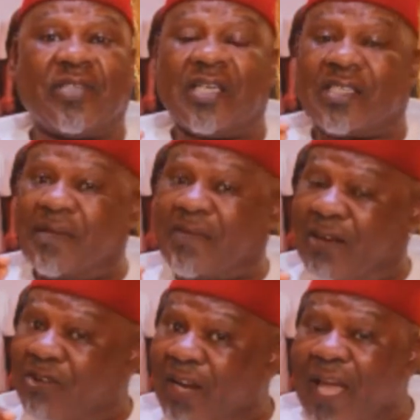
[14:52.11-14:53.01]
Except I
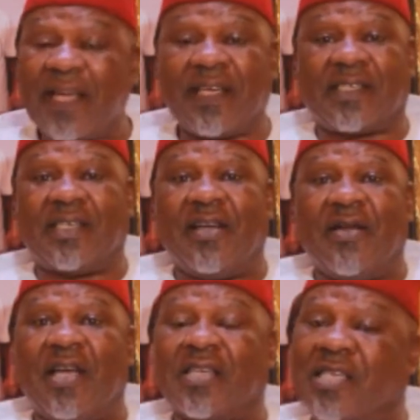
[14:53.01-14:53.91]
don't like it.
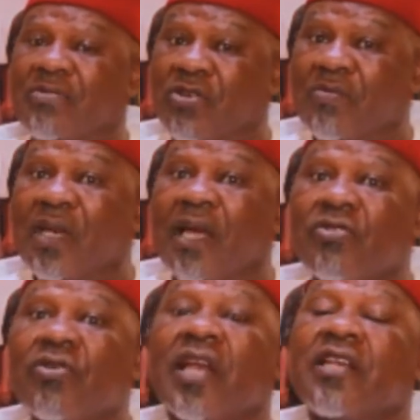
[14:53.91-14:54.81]
Except something I
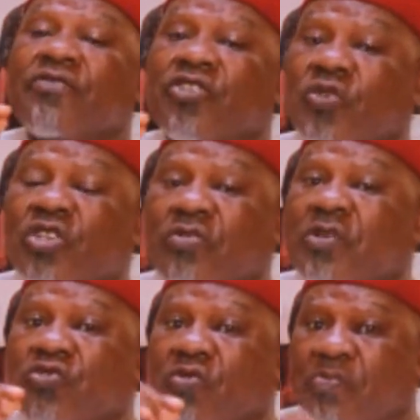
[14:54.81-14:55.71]
know that if you do it to
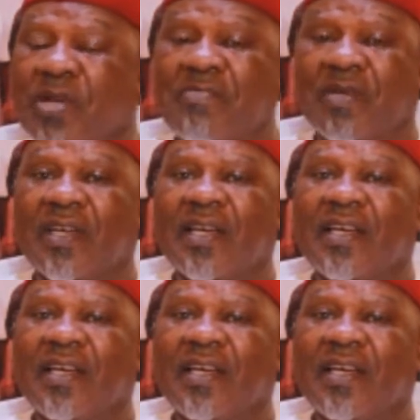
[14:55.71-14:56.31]
me, it will pay me.